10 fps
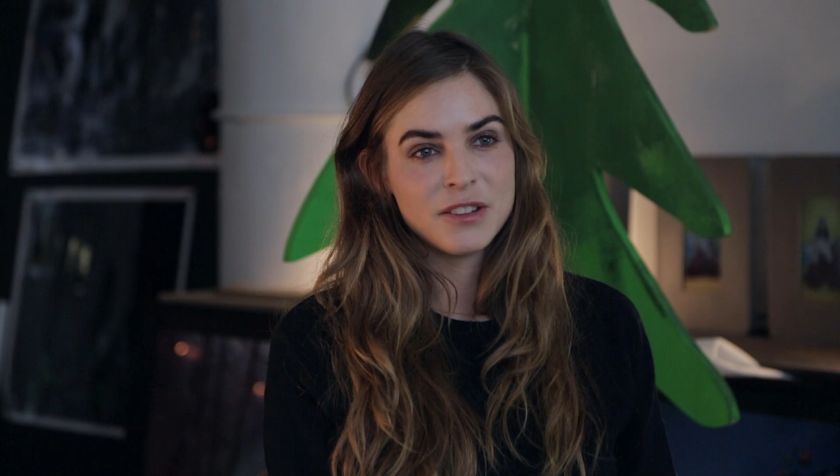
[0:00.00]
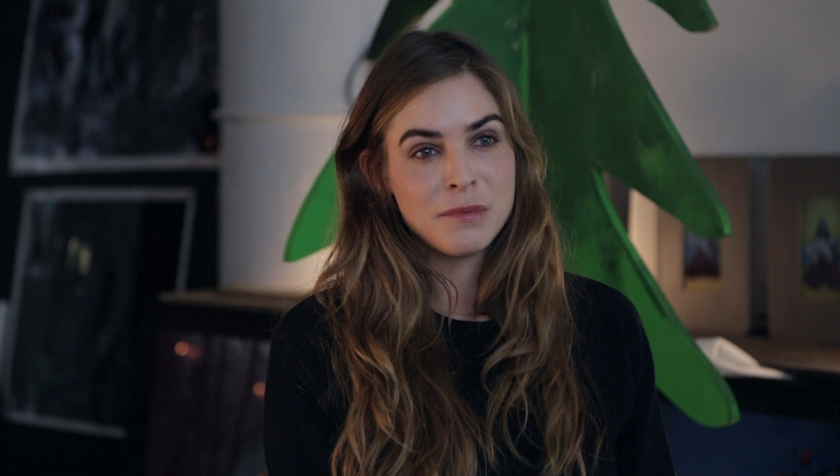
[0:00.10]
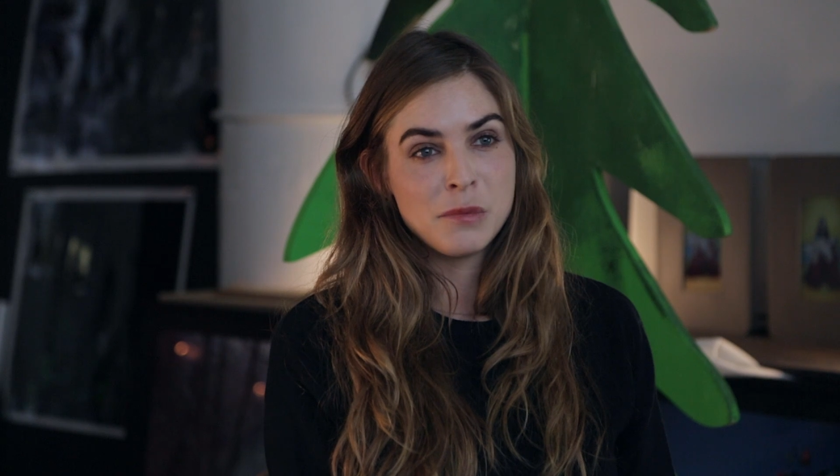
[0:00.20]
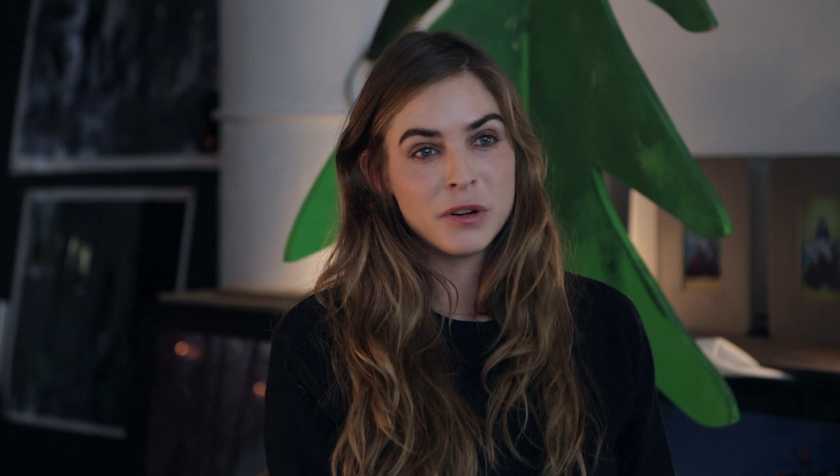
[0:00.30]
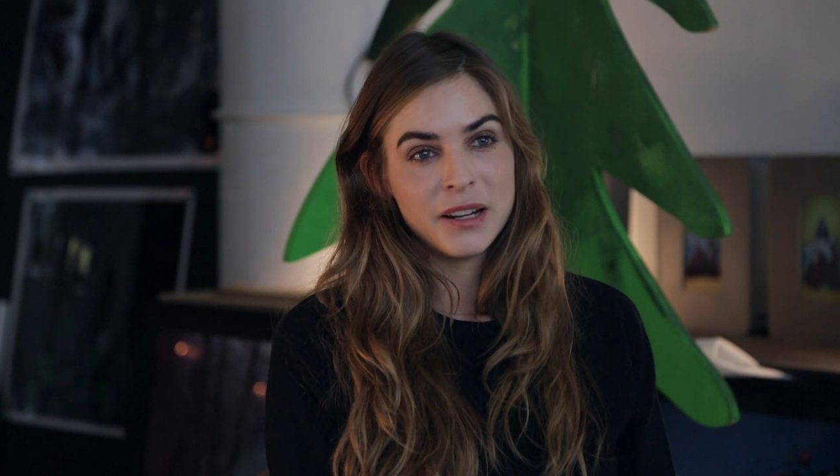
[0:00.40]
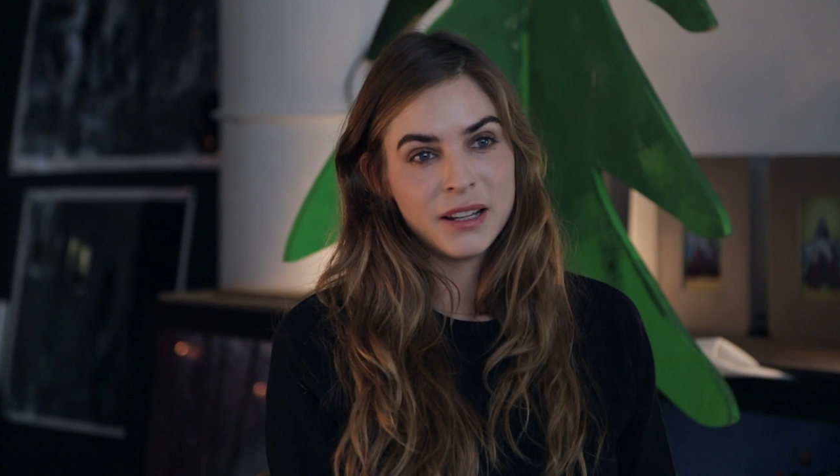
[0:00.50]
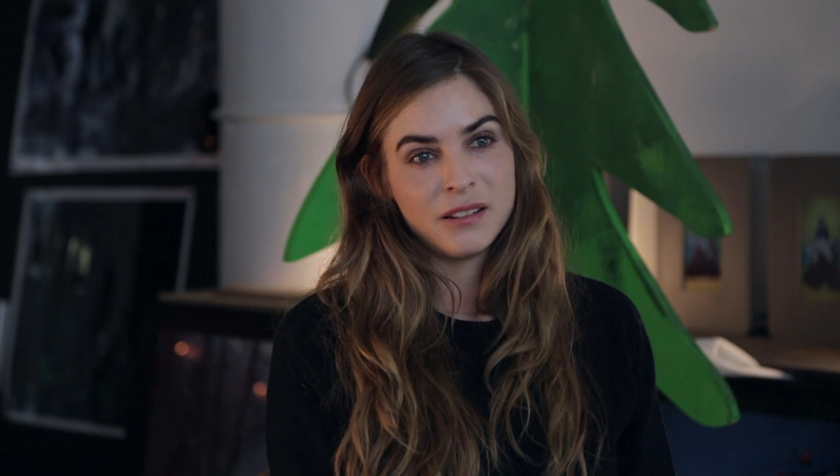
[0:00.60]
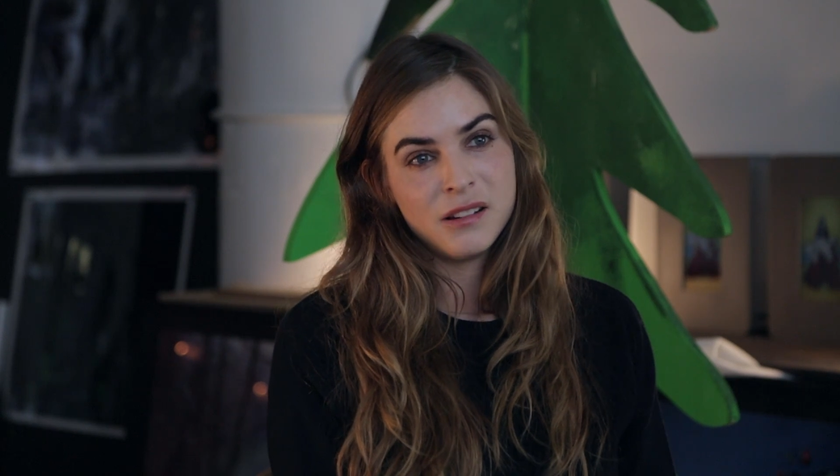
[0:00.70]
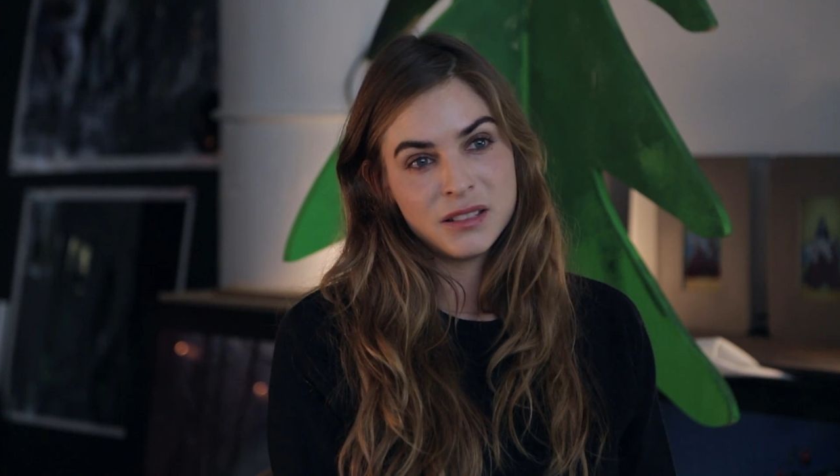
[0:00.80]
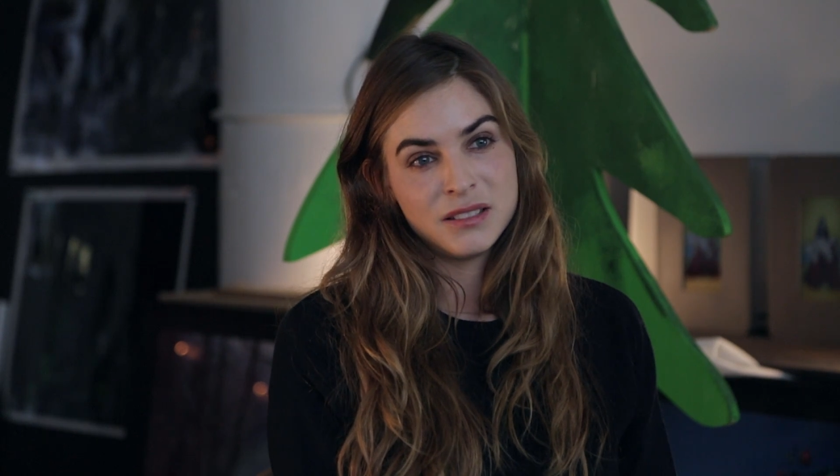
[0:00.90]
I'm more like
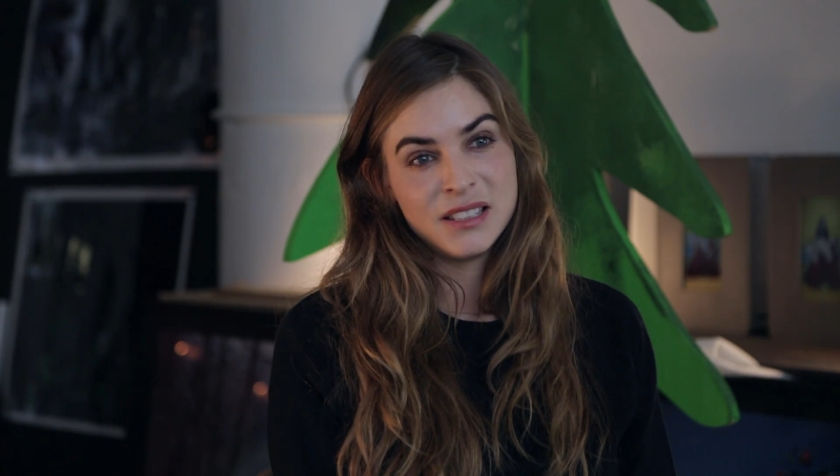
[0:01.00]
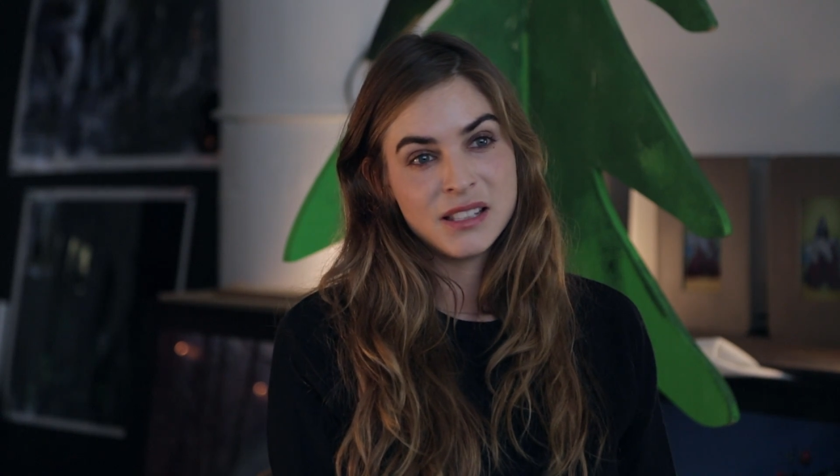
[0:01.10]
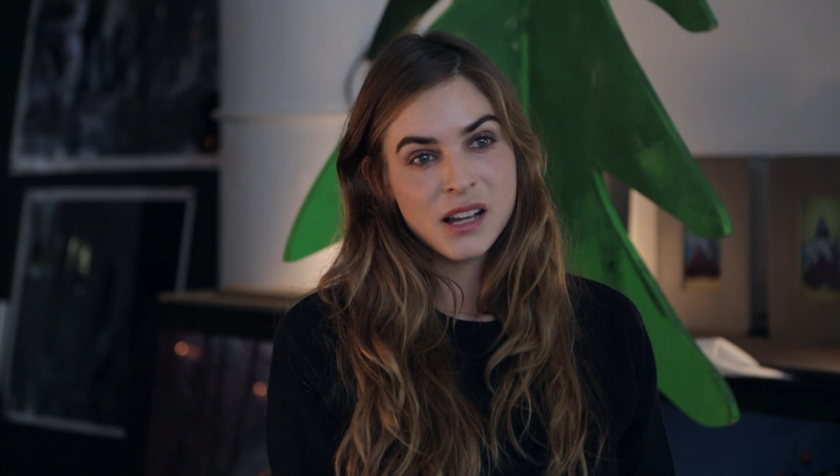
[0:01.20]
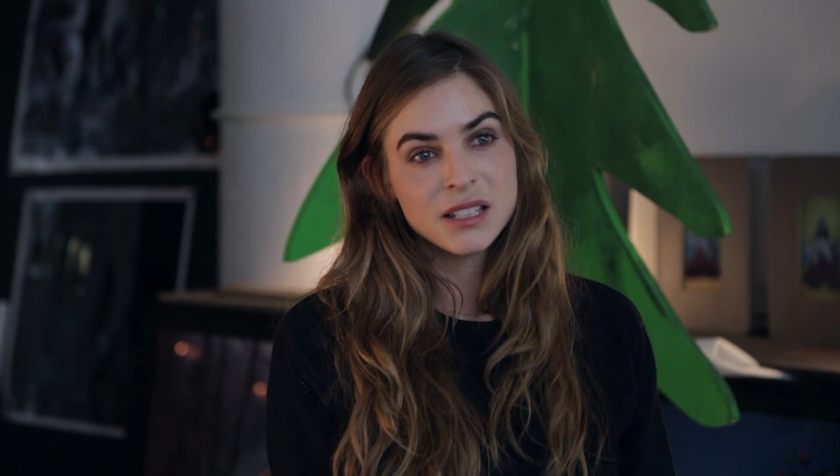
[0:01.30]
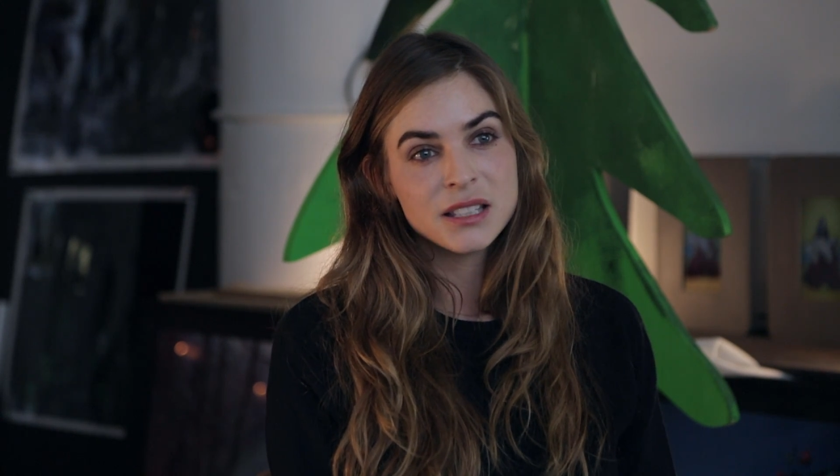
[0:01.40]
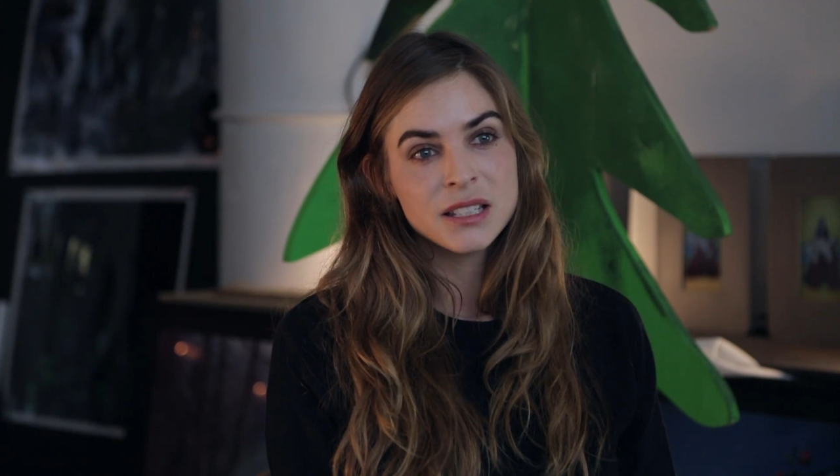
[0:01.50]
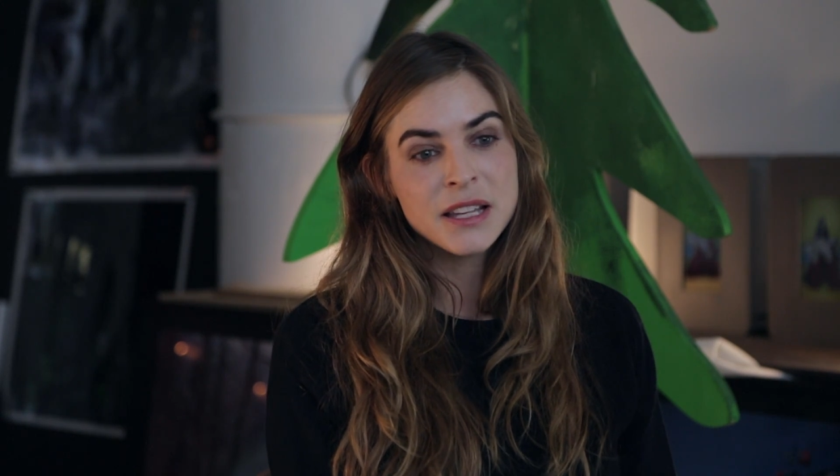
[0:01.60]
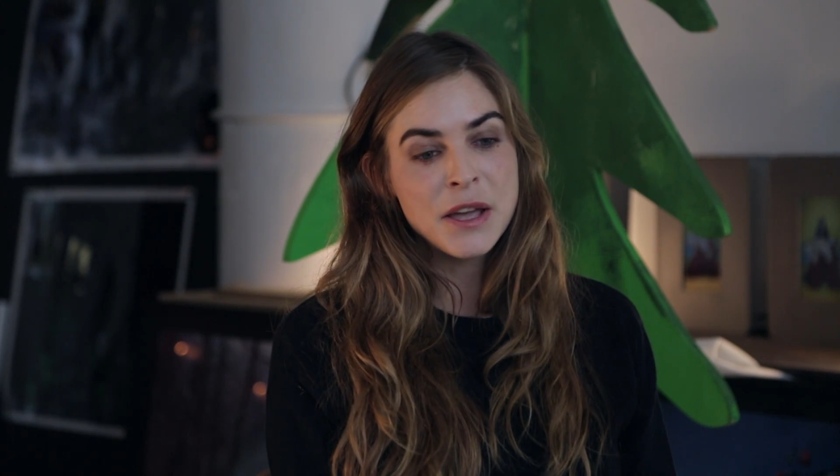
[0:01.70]
an autodidact.